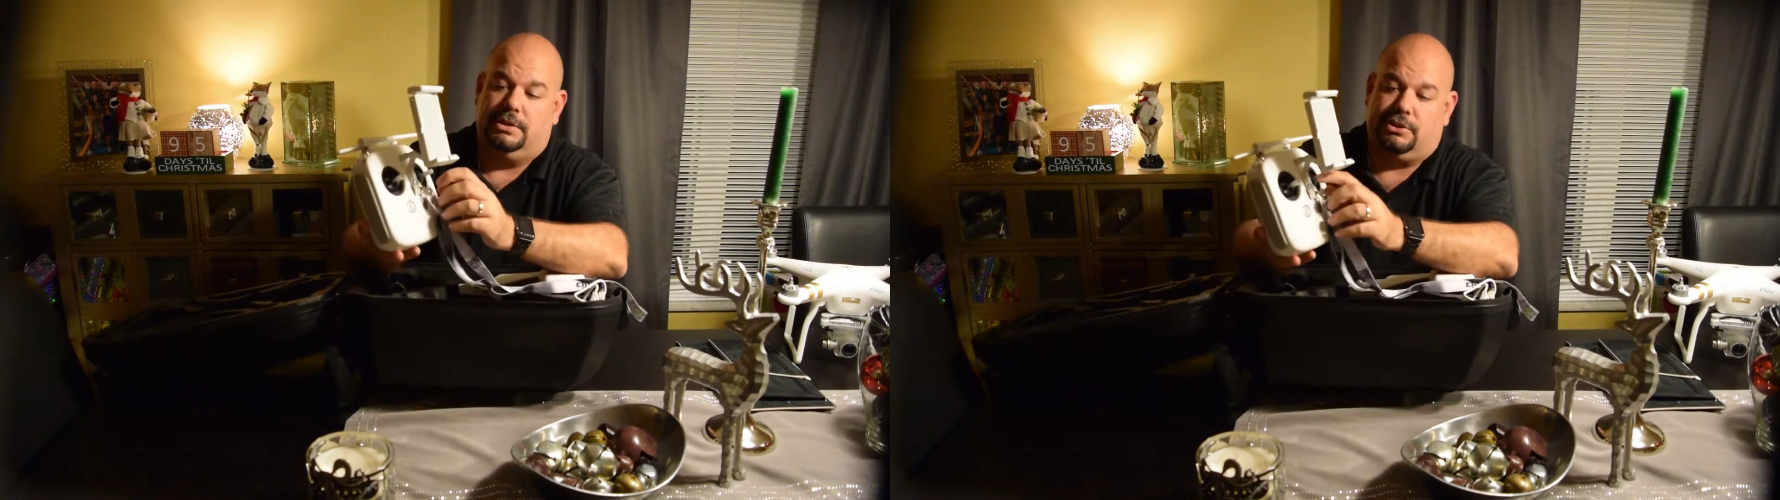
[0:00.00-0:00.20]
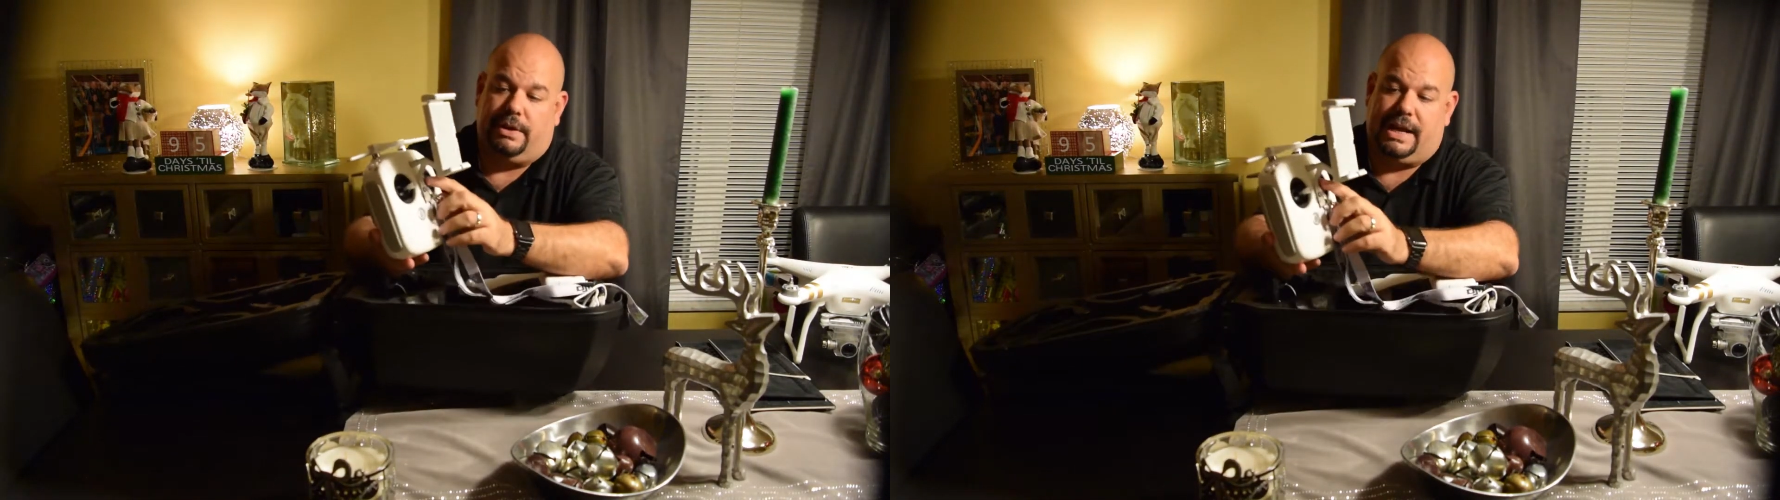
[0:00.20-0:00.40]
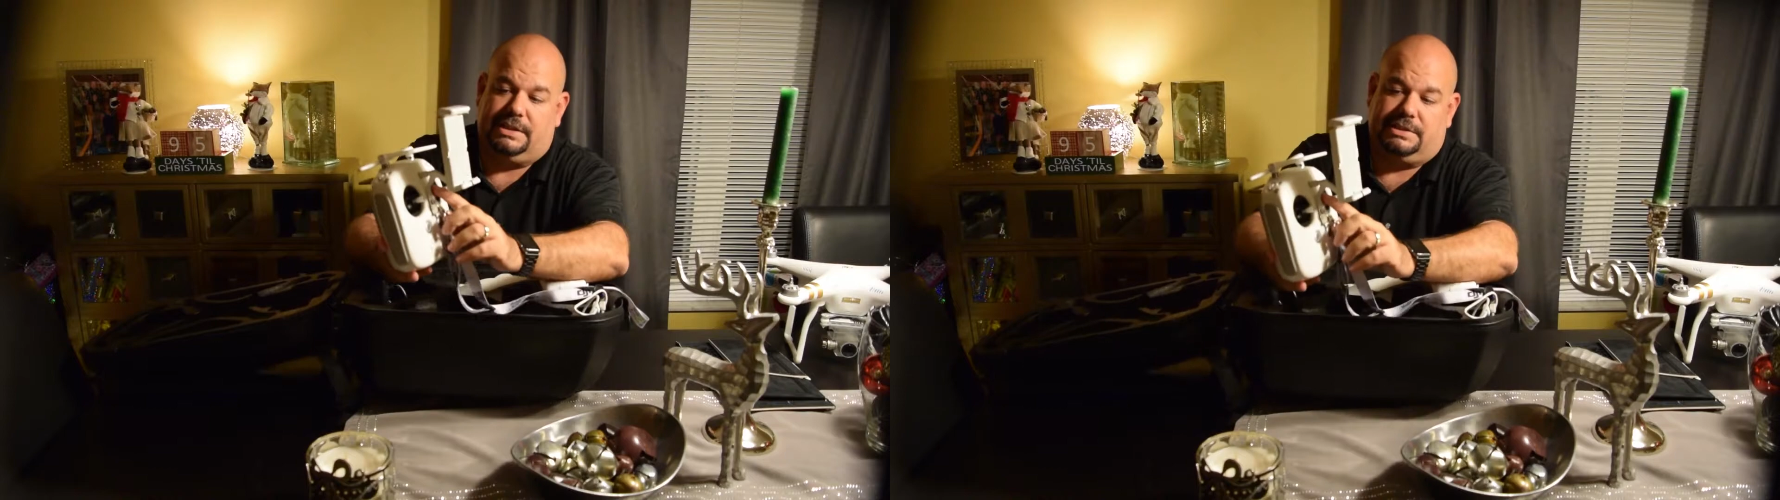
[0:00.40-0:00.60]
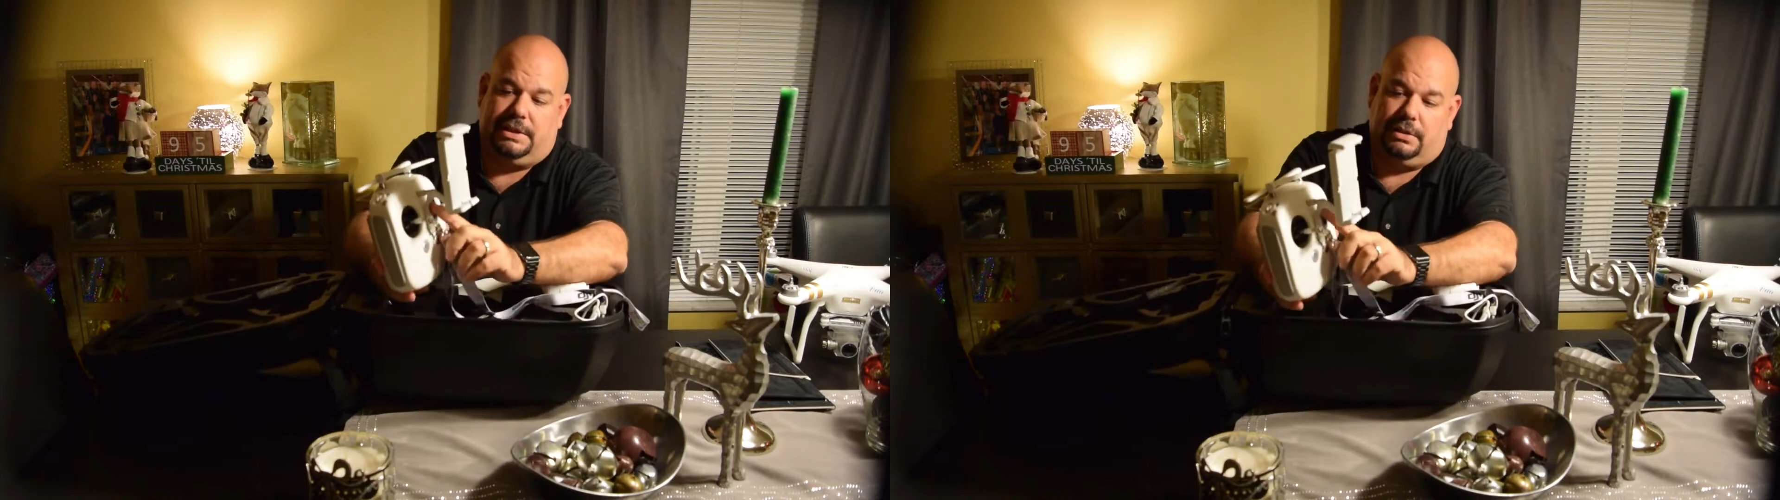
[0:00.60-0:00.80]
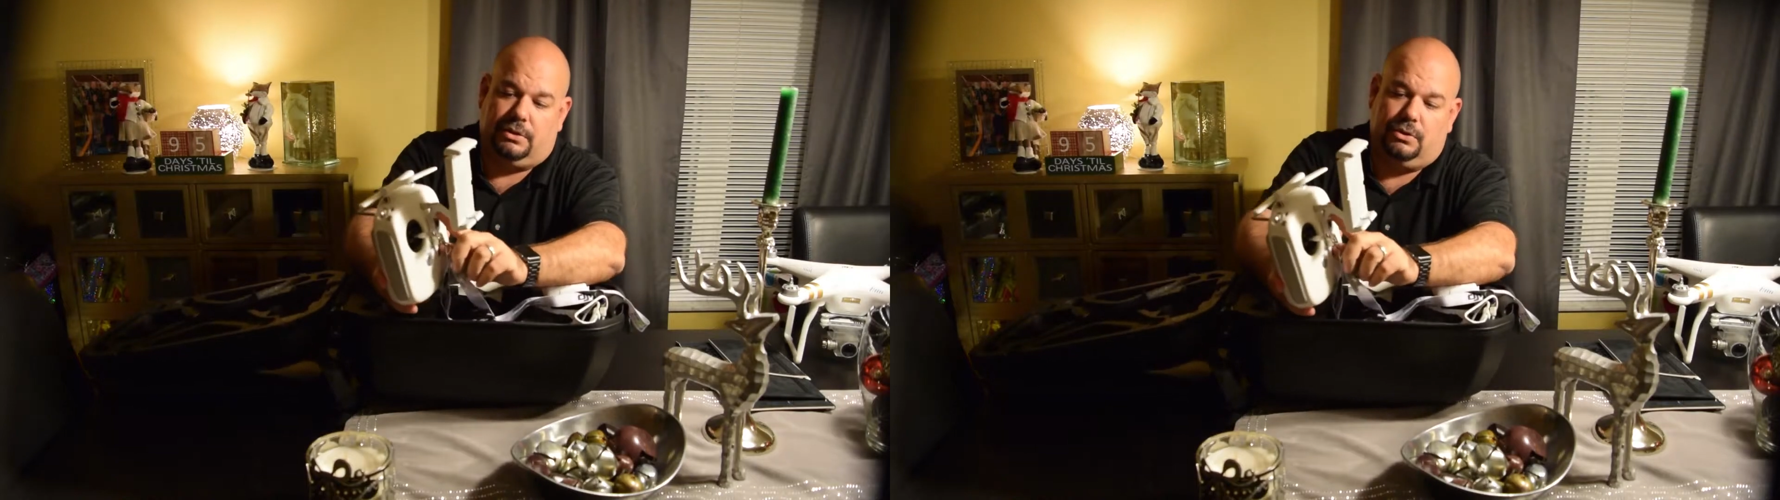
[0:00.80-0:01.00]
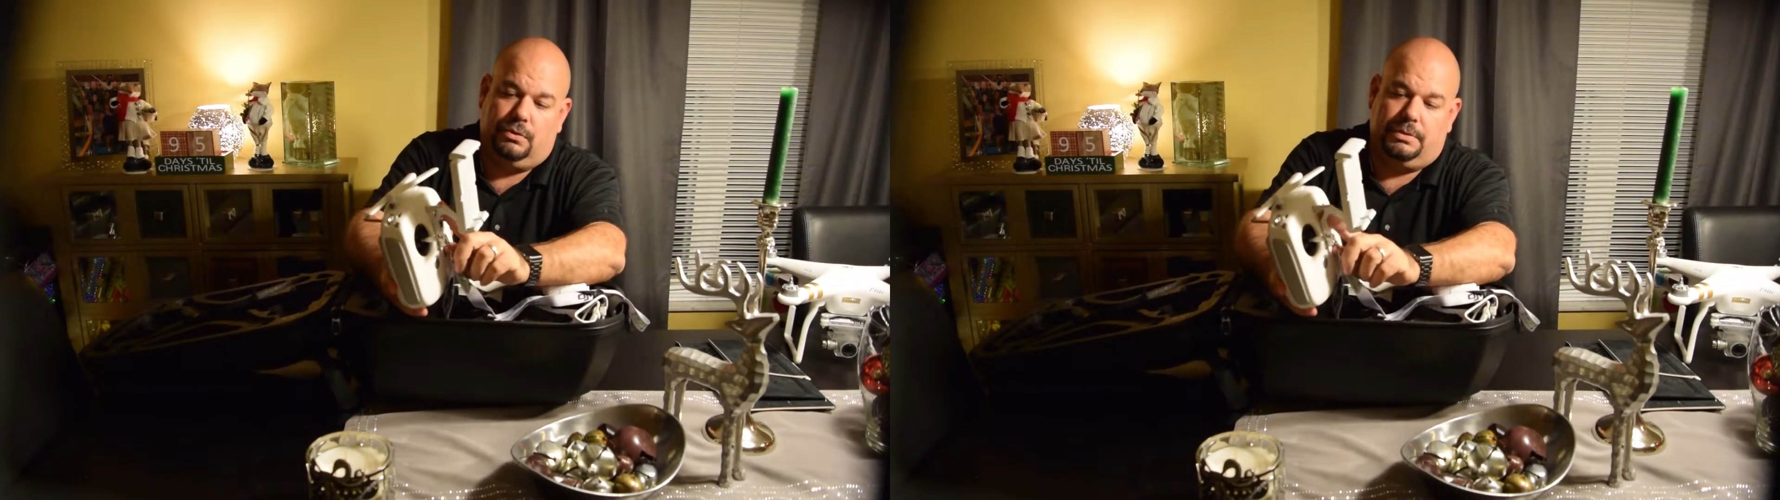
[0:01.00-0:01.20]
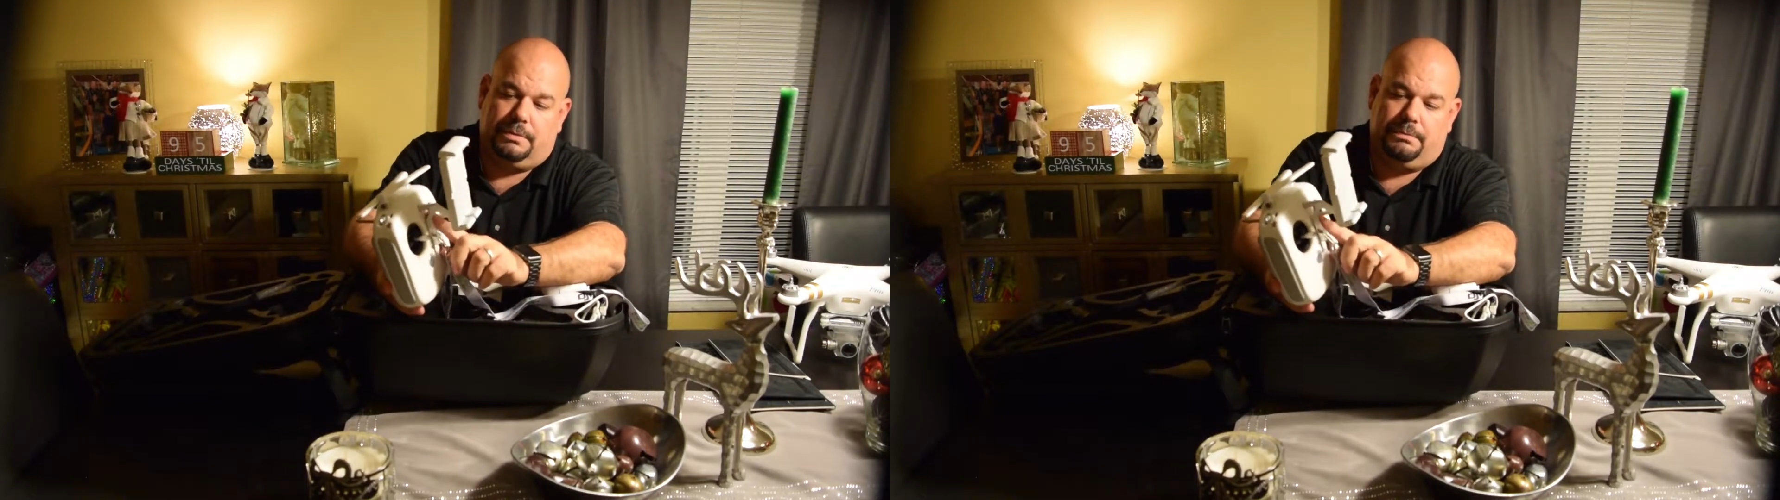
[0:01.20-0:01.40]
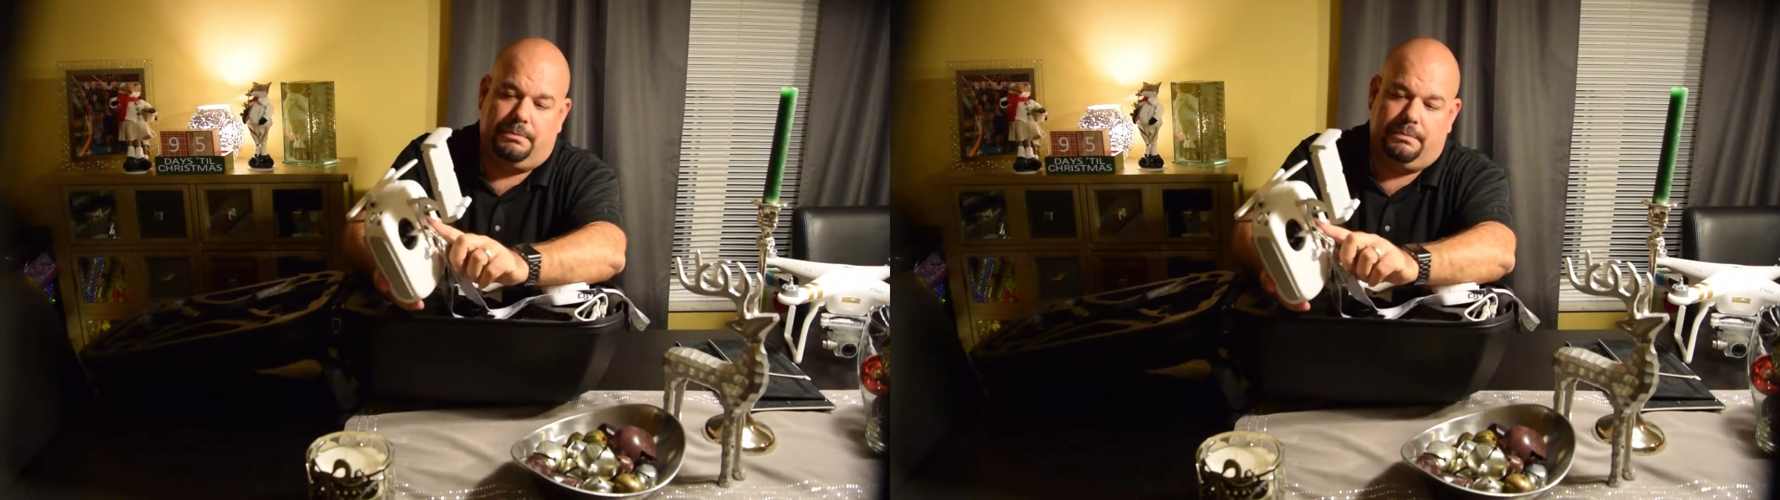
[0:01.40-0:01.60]
So it has the
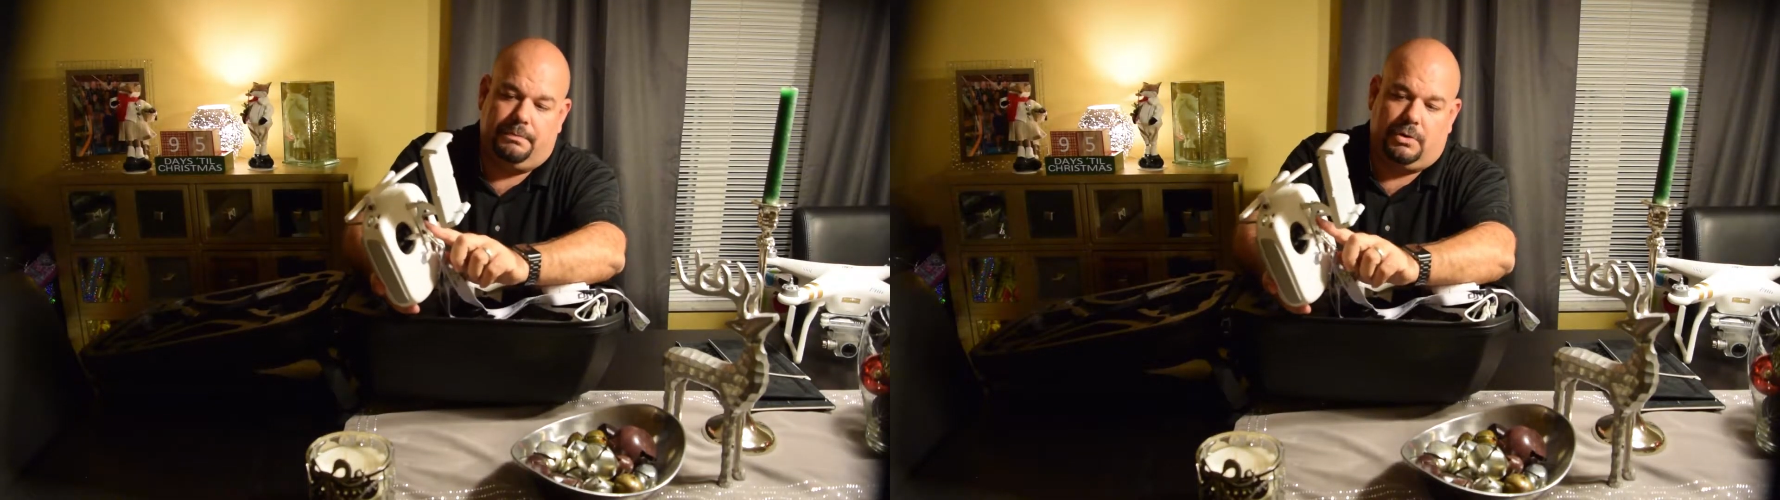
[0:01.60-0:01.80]
aluminum